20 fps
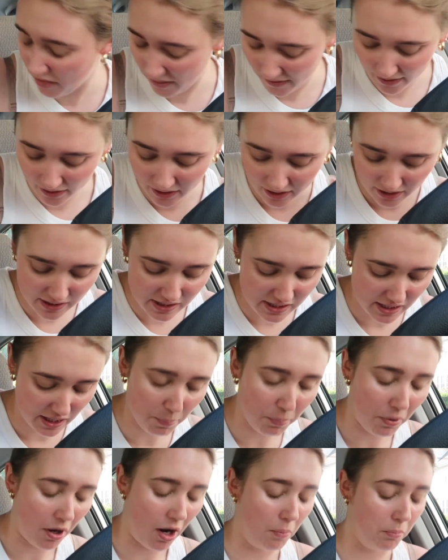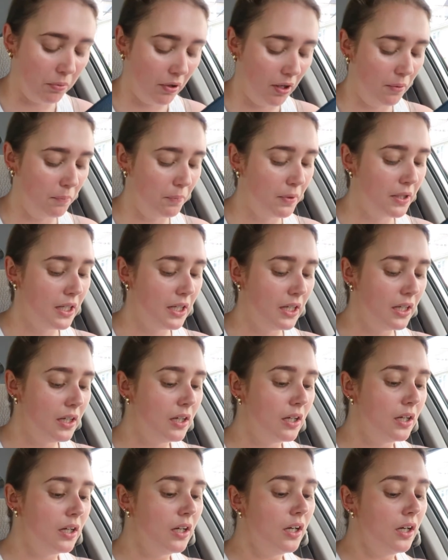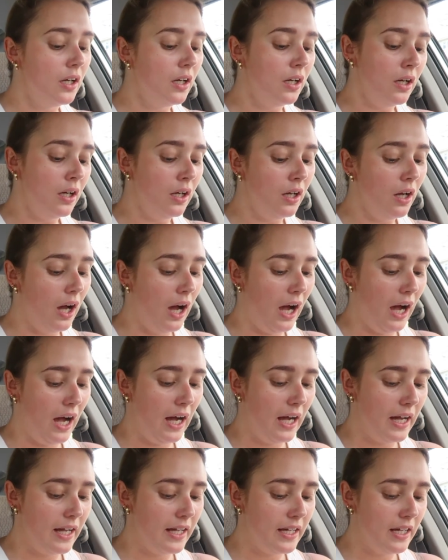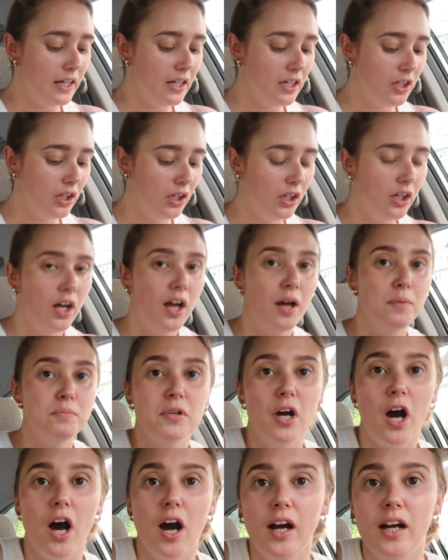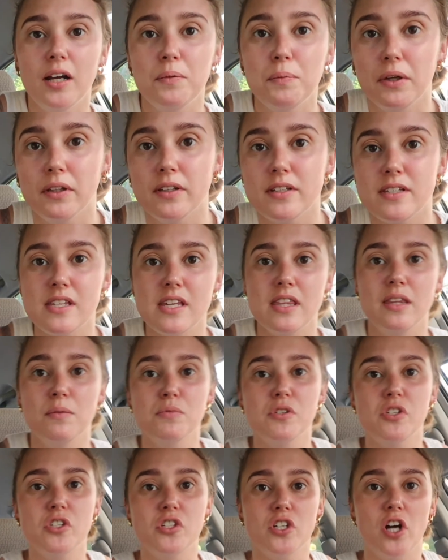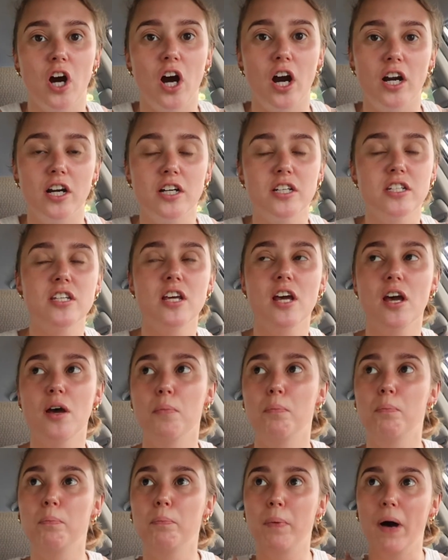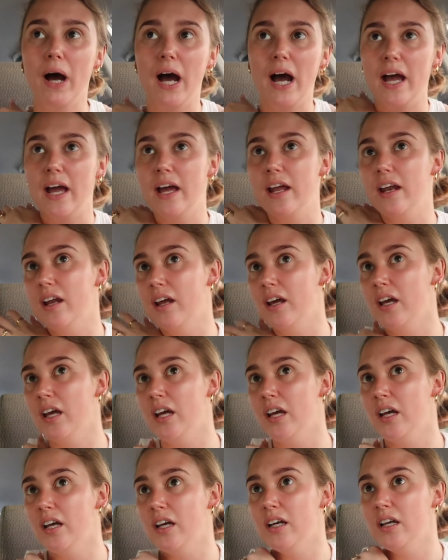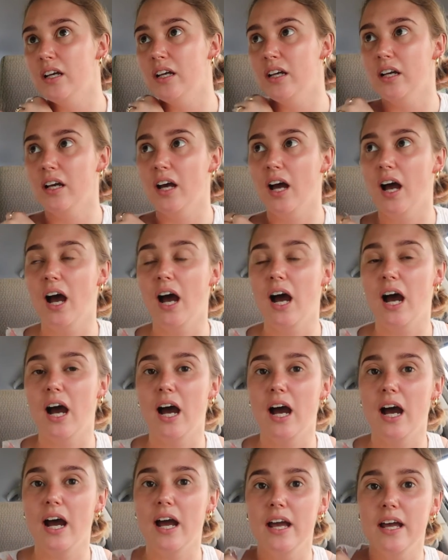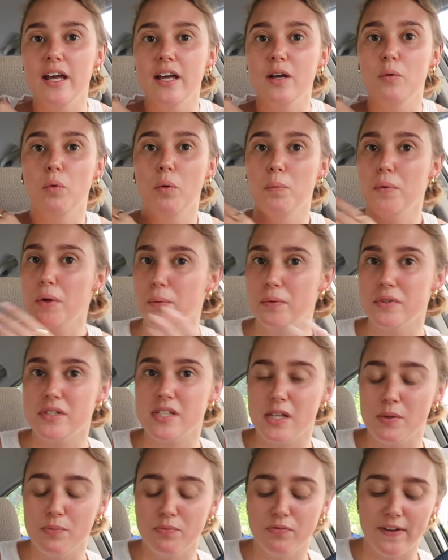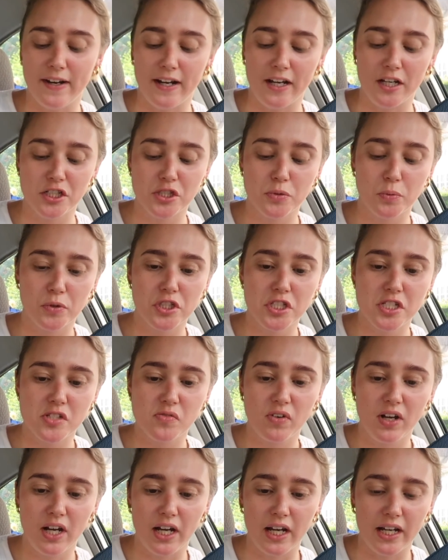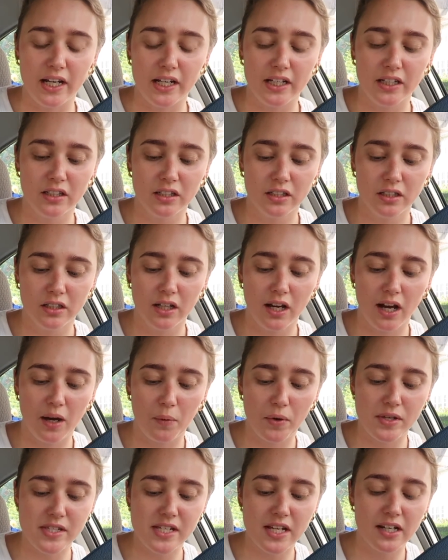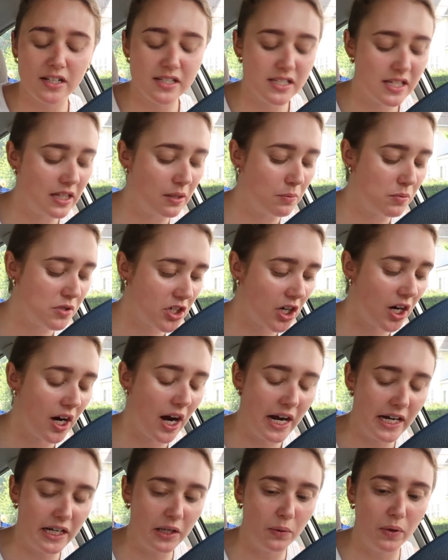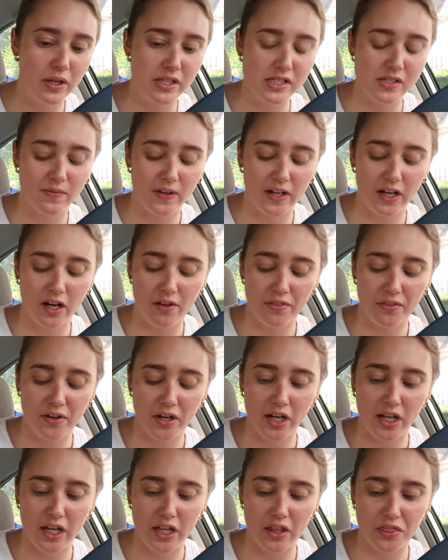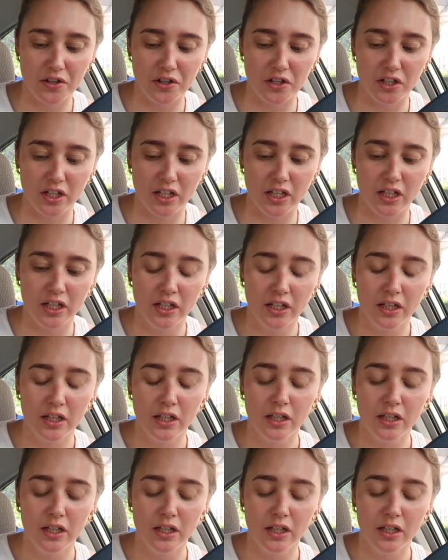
think it's a problem. I am not going to be able to see them start, but I will be able to see them finish, which is fine. I wasn't going to see them start anyways if I got there at 8:30,